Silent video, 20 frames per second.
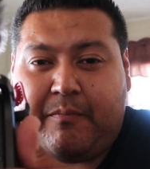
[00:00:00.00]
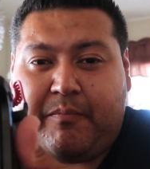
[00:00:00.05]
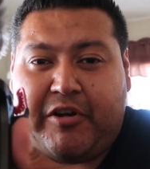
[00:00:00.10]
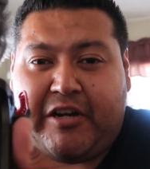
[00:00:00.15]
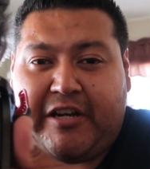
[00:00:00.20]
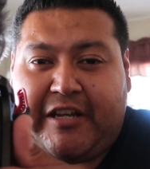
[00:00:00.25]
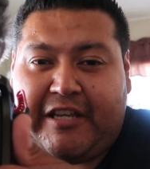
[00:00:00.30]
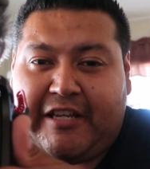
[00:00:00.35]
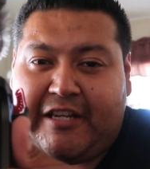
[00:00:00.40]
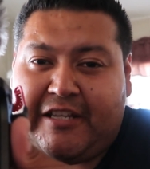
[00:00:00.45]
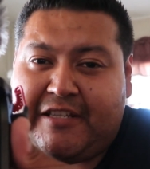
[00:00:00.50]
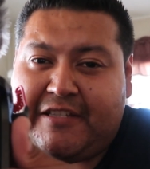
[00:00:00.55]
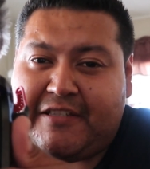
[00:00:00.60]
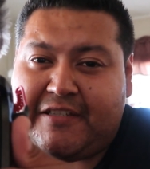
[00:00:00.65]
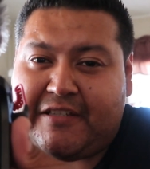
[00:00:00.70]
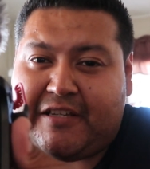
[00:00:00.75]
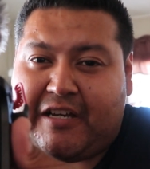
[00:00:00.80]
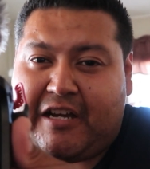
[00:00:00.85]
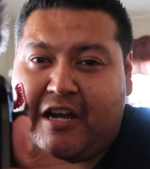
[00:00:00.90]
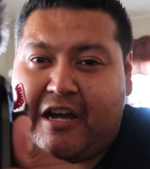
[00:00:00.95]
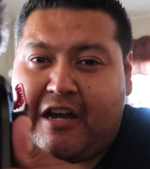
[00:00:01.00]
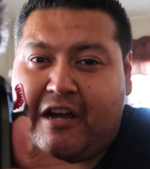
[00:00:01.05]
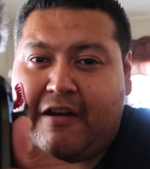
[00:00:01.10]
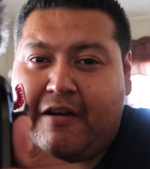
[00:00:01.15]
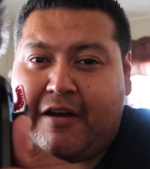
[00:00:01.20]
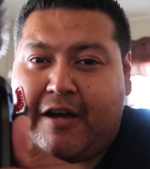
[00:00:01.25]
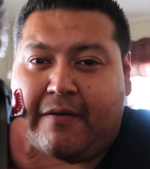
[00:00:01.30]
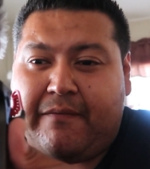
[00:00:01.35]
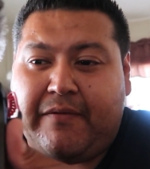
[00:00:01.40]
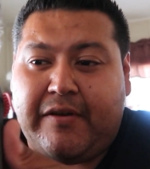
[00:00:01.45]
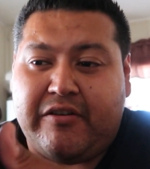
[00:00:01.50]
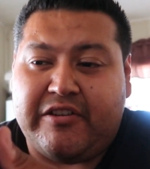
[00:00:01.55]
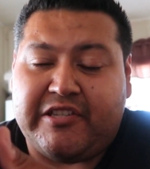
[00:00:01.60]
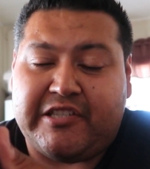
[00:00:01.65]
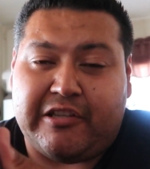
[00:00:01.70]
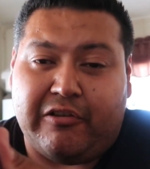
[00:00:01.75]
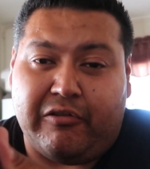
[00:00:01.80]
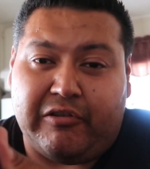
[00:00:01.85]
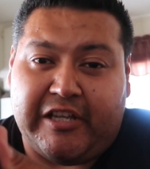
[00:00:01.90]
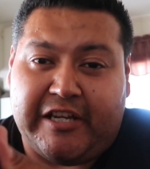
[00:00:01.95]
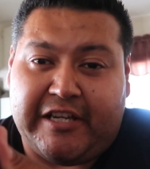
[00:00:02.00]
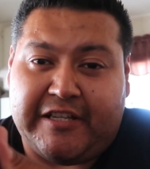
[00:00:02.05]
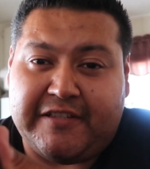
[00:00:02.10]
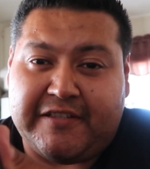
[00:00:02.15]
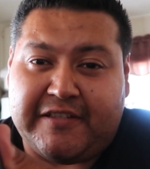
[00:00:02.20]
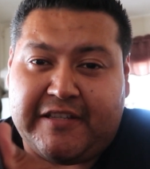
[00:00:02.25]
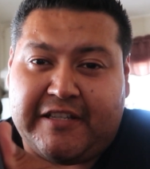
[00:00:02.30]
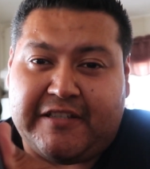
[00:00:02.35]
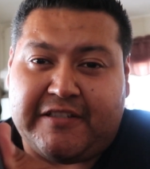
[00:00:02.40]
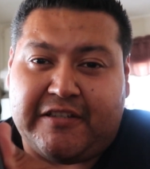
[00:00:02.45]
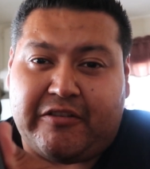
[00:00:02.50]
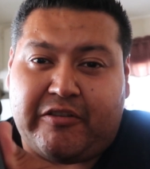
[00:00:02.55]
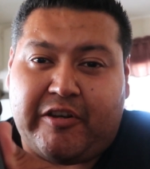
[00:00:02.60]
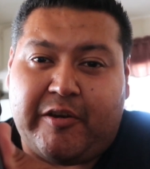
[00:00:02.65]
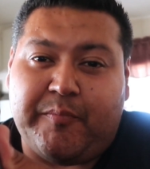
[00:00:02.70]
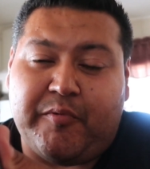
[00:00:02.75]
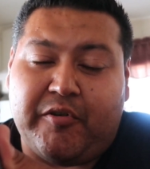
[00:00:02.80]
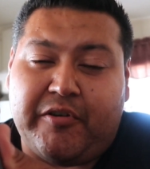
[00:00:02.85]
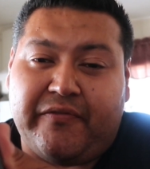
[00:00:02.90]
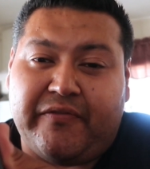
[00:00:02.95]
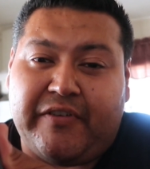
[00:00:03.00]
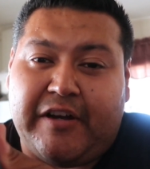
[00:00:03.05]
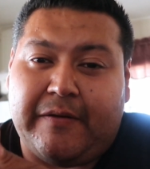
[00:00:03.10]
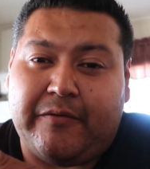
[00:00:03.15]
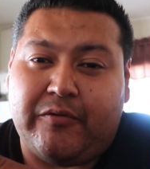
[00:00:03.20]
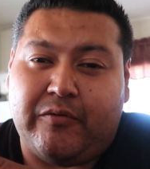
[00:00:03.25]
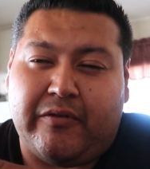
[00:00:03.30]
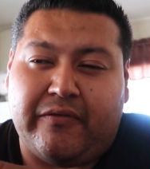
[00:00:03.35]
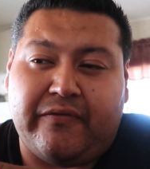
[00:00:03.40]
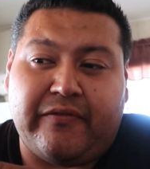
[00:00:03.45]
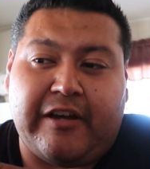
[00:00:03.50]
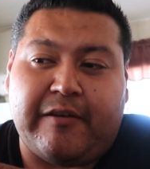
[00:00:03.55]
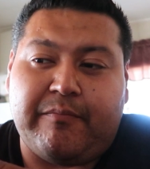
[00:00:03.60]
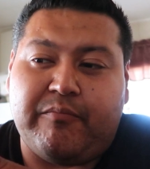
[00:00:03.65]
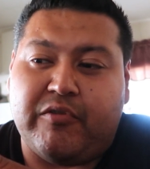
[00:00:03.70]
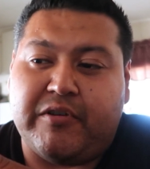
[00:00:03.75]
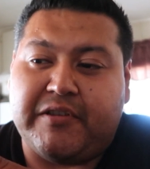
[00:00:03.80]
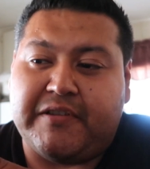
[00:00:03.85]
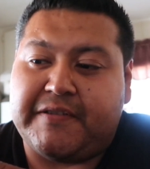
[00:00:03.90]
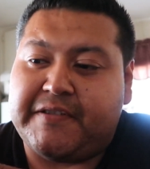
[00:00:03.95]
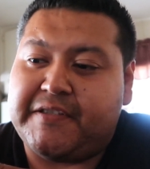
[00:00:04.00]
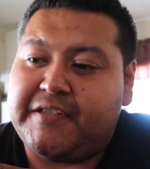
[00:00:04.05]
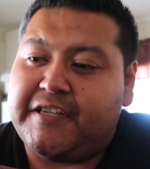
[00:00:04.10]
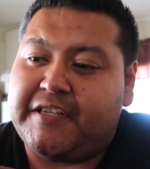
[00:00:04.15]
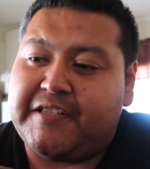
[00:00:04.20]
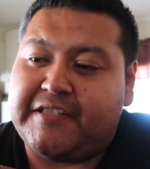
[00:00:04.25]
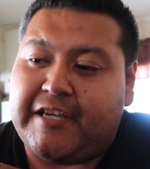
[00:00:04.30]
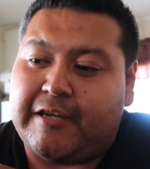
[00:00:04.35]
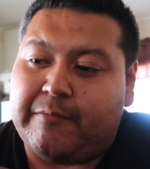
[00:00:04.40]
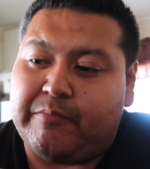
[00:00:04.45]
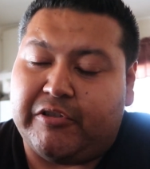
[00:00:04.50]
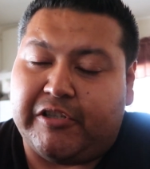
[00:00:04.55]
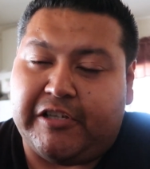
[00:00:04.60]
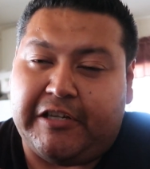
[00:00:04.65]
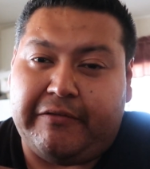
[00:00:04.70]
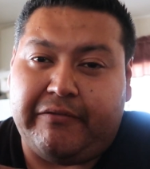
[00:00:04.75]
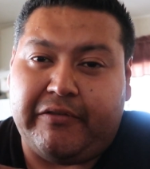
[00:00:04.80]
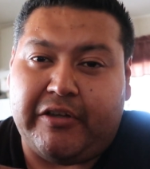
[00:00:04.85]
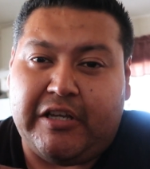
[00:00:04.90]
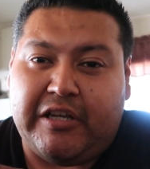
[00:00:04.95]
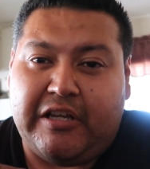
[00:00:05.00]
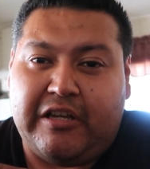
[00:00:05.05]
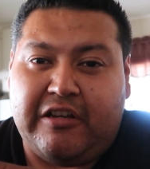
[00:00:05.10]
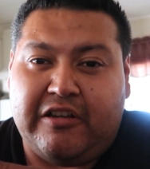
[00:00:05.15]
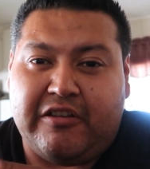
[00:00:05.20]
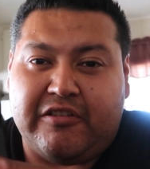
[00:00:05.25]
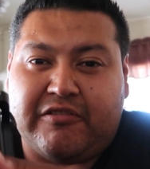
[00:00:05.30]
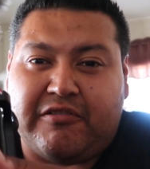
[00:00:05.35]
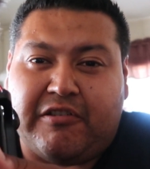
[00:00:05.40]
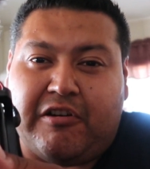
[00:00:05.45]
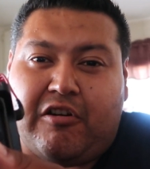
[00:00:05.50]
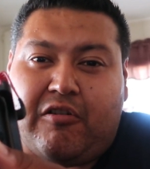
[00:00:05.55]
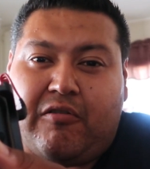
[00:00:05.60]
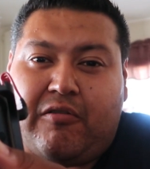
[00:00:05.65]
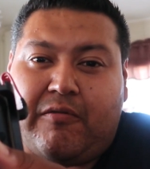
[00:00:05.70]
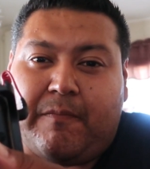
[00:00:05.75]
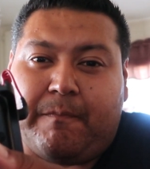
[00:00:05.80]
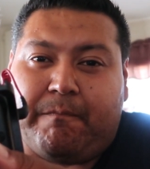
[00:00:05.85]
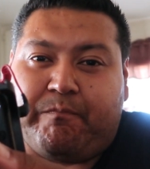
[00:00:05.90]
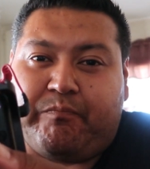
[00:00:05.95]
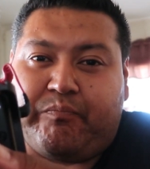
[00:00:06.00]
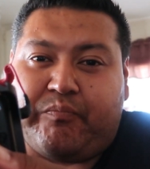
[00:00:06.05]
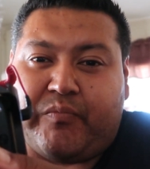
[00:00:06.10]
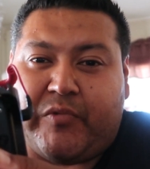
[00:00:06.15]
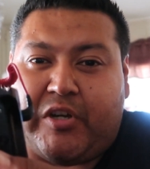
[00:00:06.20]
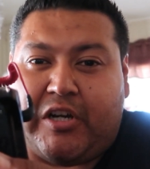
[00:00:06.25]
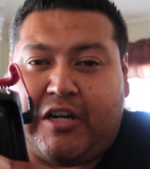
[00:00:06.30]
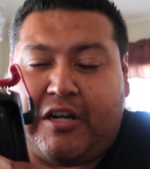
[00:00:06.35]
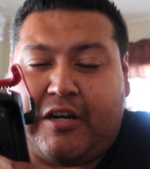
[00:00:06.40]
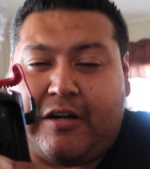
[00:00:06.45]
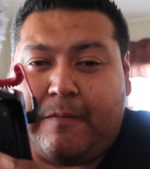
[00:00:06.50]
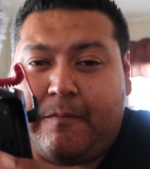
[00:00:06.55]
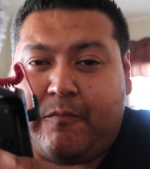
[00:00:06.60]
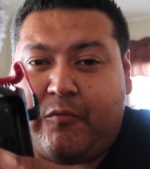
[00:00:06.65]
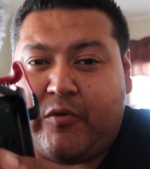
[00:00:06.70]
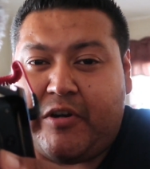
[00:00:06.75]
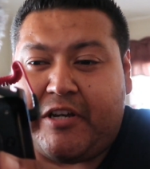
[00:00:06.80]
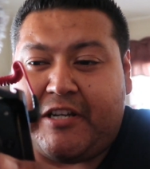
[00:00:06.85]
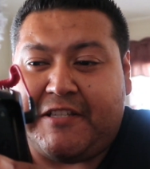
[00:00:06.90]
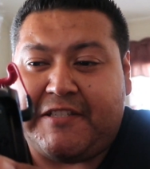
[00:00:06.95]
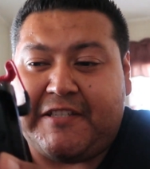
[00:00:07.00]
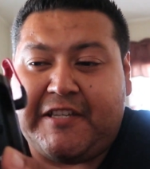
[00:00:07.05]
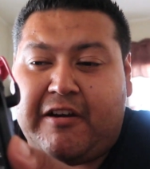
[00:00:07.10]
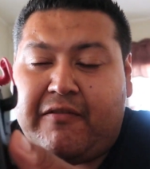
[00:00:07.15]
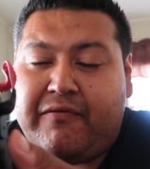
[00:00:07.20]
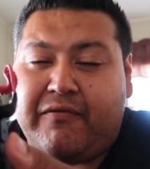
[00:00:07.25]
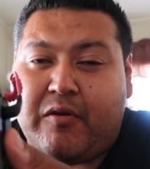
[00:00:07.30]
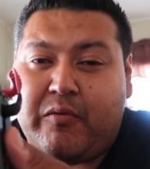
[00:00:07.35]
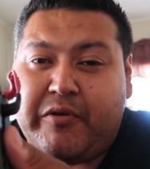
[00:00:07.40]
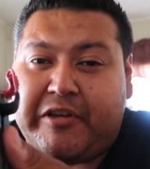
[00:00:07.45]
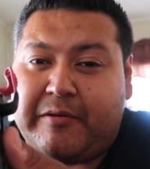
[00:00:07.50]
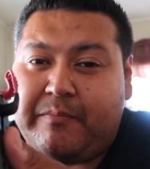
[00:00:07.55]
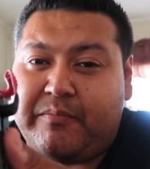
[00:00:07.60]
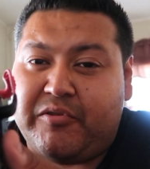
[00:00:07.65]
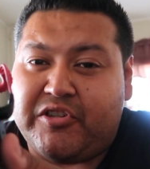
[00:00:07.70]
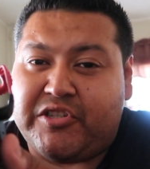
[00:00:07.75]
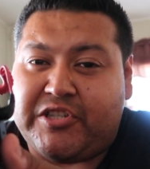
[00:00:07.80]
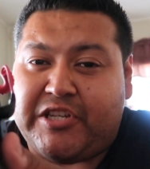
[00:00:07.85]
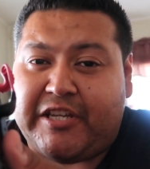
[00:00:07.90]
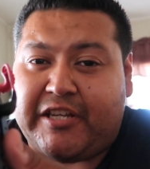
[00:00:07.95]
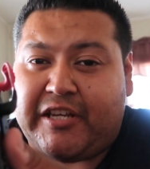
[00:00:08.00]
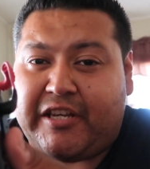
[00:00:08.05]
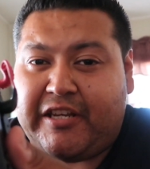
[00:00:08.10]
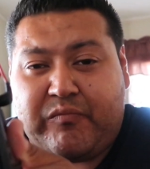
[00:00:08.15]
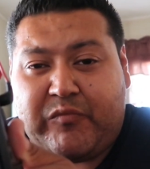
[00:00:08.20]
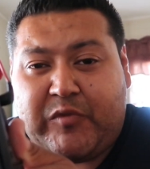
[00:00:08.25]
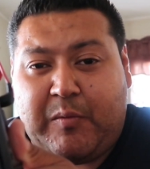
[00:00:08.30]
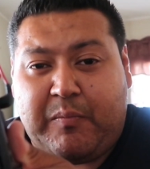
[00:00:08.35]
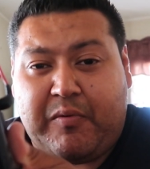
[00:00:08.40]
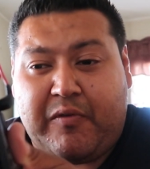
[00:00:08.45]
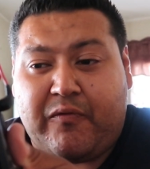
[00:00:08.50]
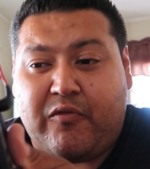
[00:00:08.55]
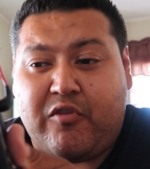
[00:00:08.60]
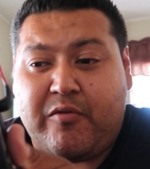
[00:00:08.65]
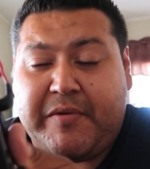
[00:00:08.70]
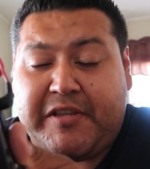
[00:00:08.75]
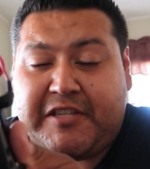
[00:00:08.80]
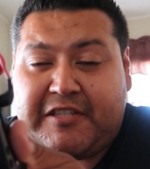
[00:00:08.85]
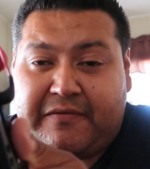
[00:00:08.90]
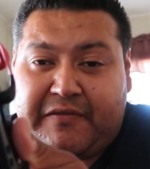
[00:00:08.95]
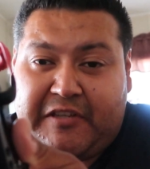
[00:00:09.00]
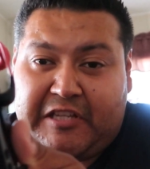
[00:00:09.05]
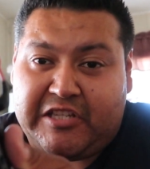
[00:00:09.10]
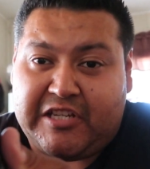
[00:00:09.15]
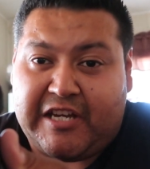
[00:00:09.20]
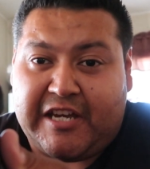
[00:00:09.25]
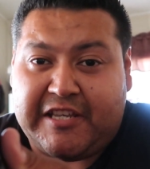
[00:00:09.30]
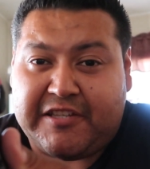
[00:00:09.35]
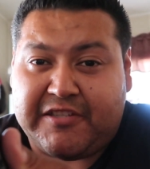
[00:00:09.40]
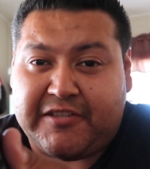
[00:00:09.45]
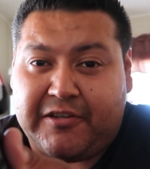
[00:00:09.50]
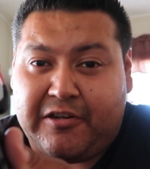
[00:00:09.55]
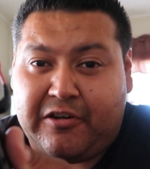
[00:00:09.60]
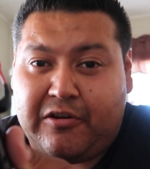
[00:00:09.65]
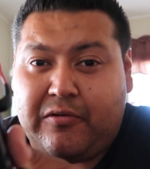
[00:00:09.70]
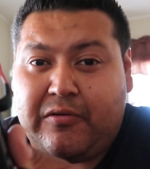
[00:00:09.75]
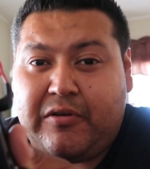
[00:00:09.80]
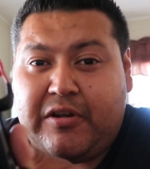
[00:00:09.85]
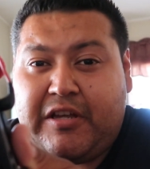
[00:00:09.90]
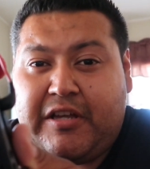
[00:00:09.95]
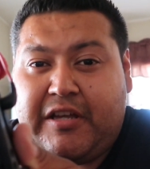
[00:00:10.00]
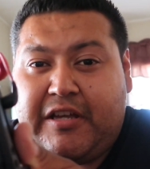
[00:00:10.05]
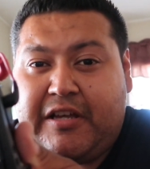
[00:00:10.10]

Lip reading: But it is a very slow lens. It's a 3.5 to a 5.6, I believe. So we're going to see how far we can push it, the performance of each ISO,